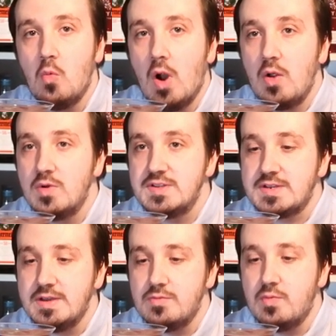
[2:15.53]
brown
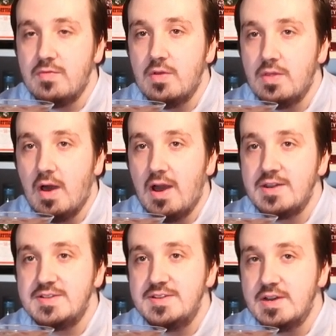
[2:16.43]
whiskey with the,
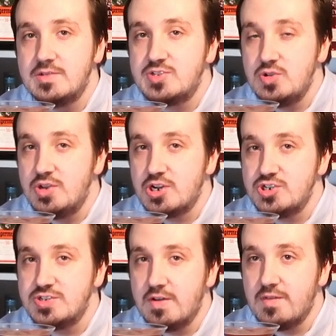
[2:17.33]
that added two
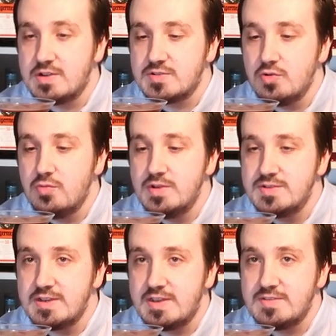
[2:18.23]
dashes of Angostura
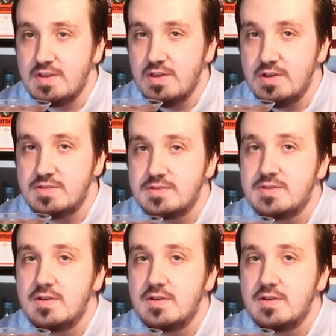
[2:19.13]
it gives it that